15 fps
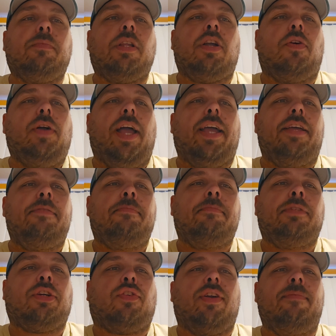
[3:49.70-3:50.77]
Okay,
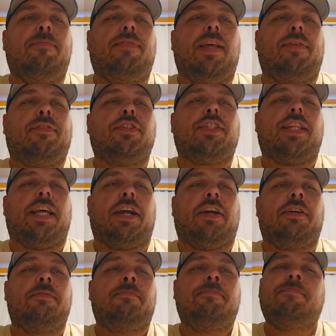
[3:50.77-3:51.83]
the cream flavor's
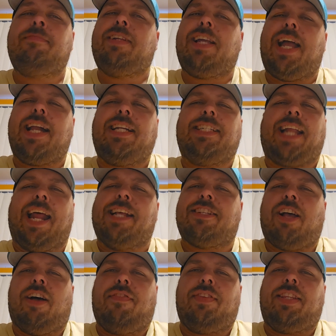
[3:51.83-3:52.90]
there. Kind of dies
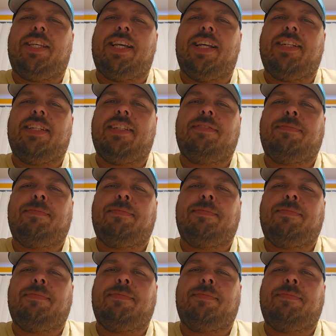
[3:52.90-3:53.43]
off at the end.